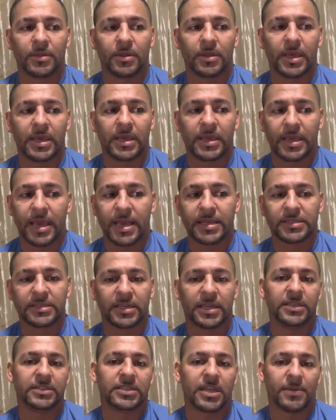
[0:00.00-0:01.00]
engage in
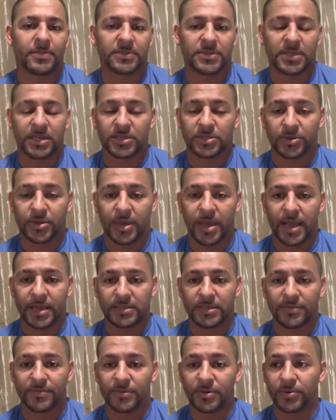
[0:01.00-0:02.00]
any type of sexual
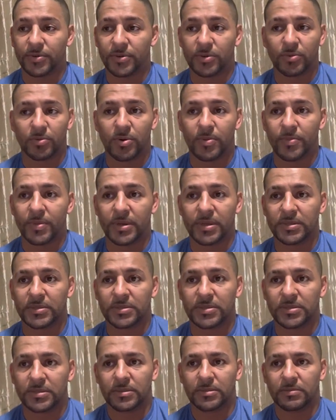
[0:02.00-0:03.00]
activity with a woman
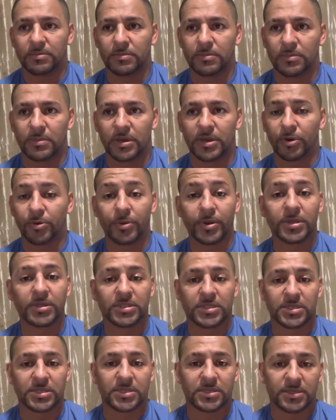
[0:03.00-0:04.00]
is
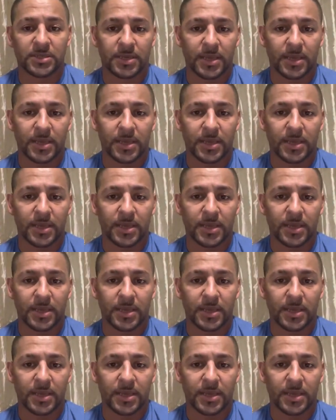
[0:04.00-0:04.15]
egregious